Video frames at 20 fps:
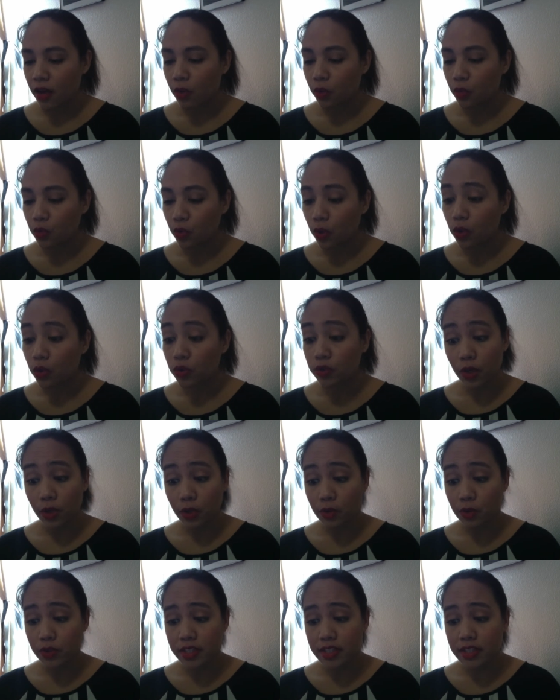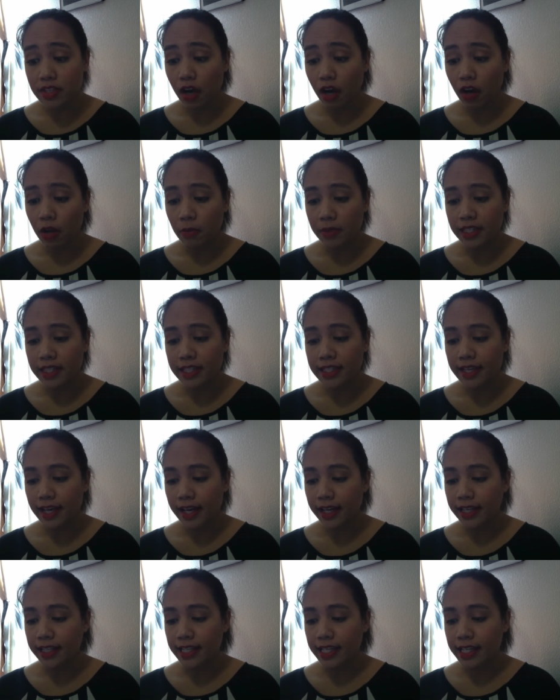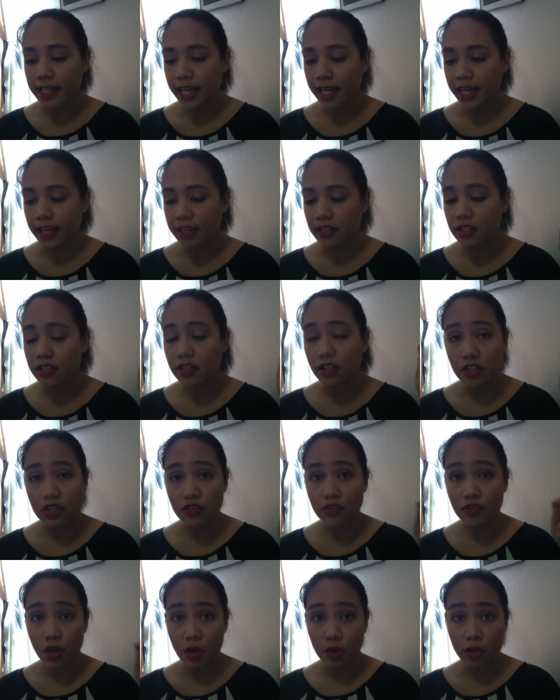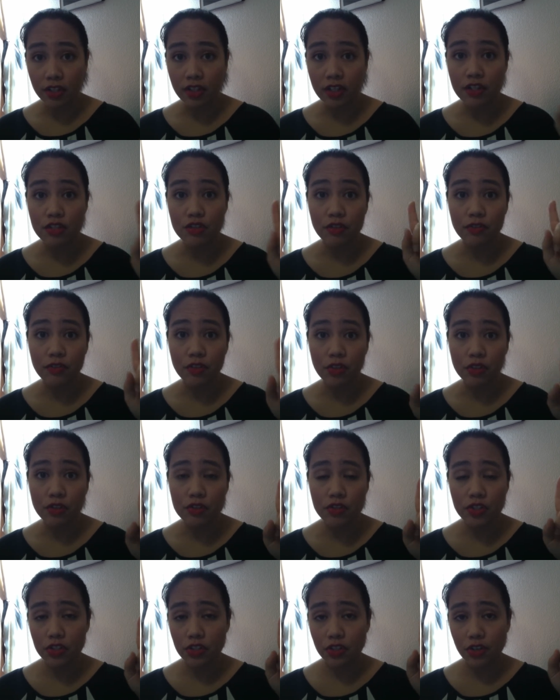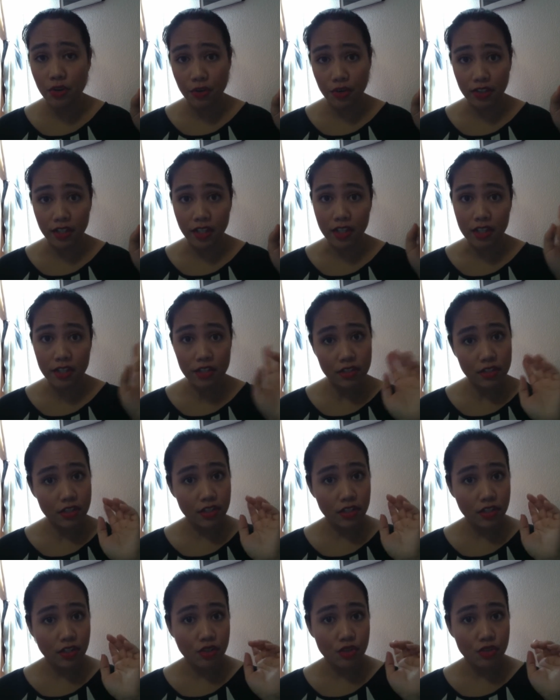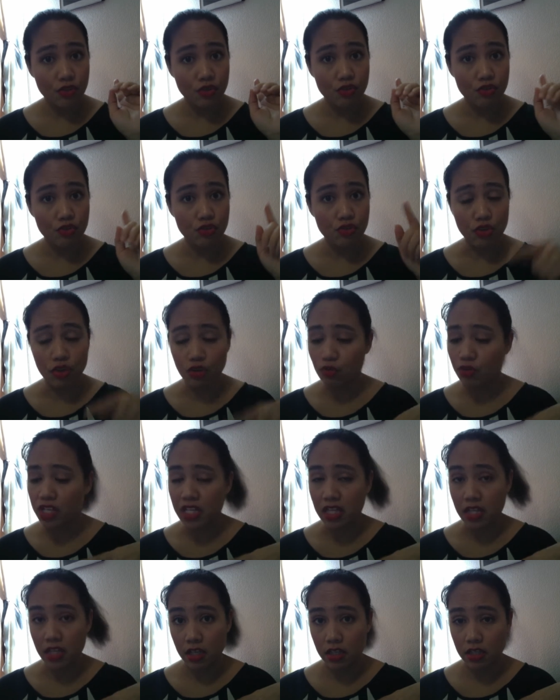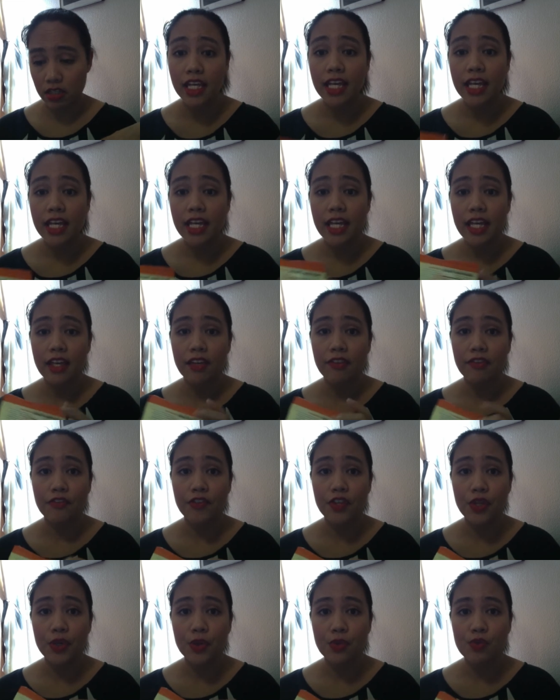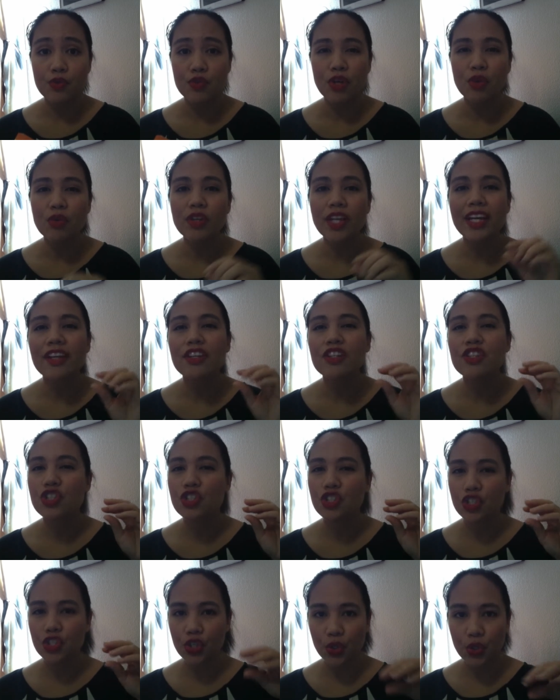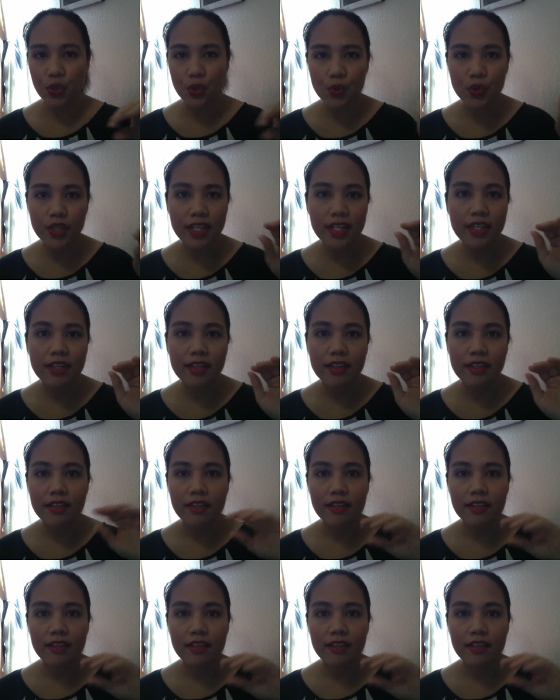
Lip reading: rolled oats, almonds, honey, and a touch of coconut, so if you're allergic to coconut, don't eat this. If you don't like chewy